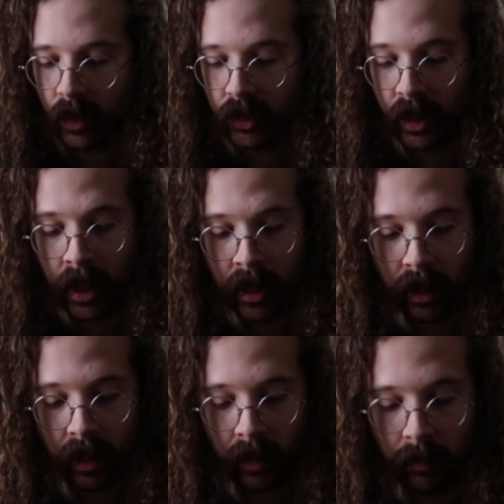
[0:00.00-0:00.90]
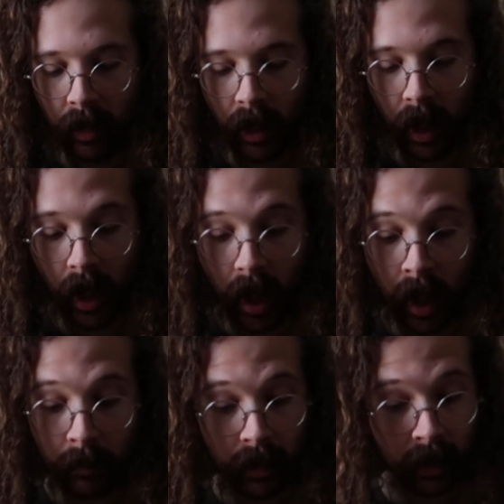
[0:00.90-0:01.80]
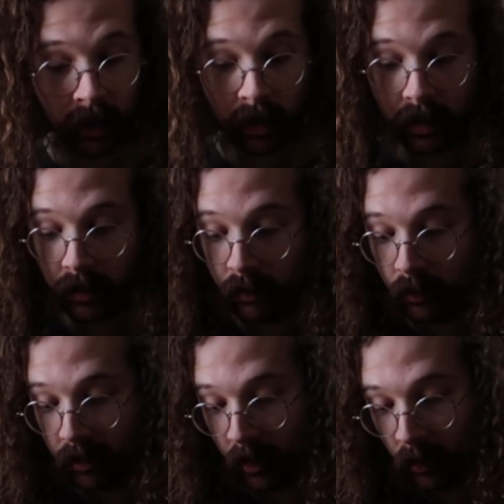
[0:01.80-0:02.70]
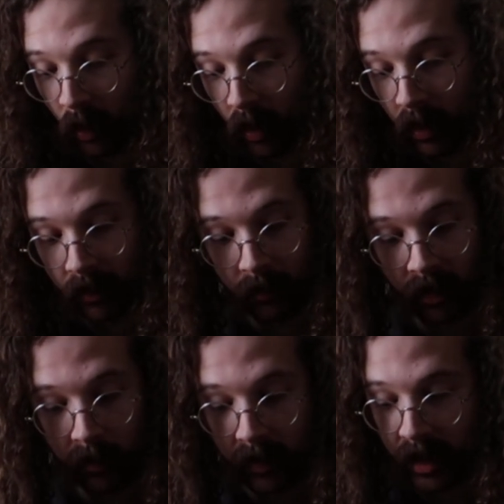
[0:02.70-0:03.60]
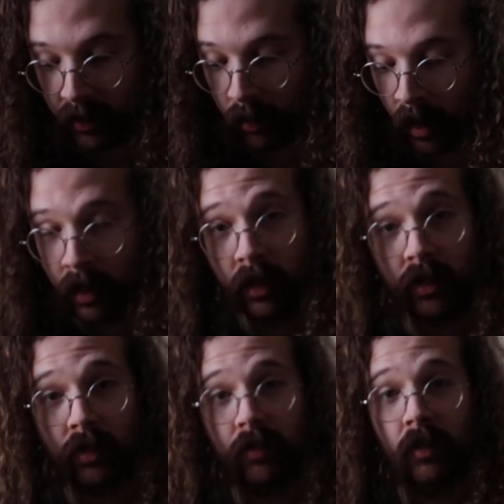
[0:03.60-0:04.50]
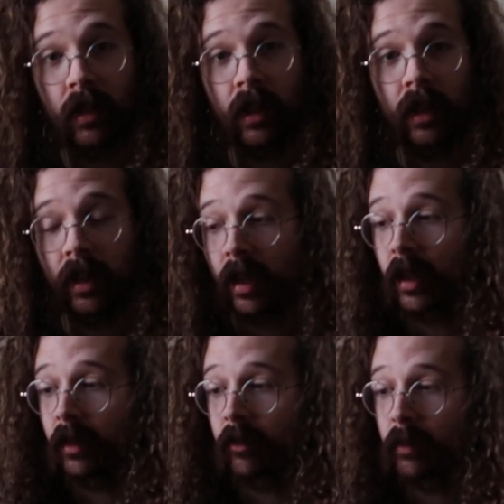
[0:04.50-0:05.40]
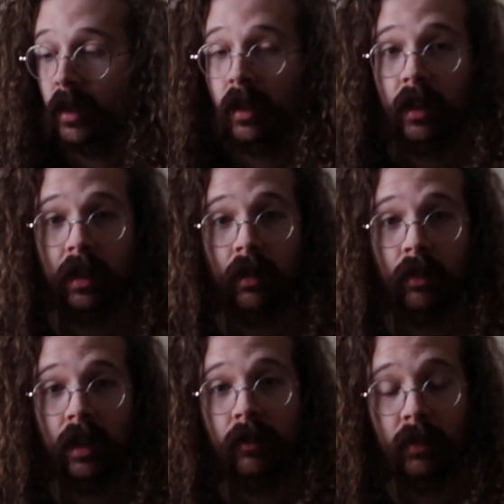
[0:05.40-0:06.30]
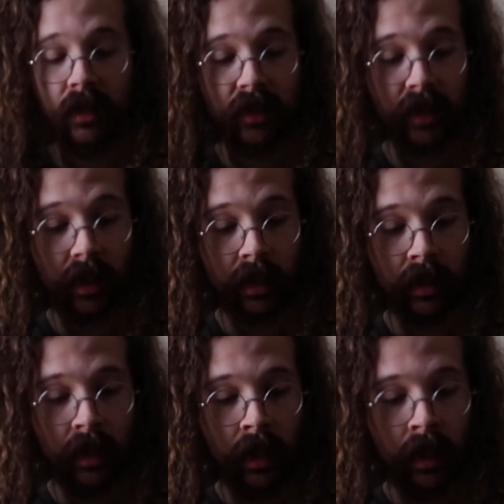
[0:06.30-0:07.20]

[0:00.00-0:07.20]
So yeah, I'm gonna look for more from this brand because so far I've been liking what I've been seeing.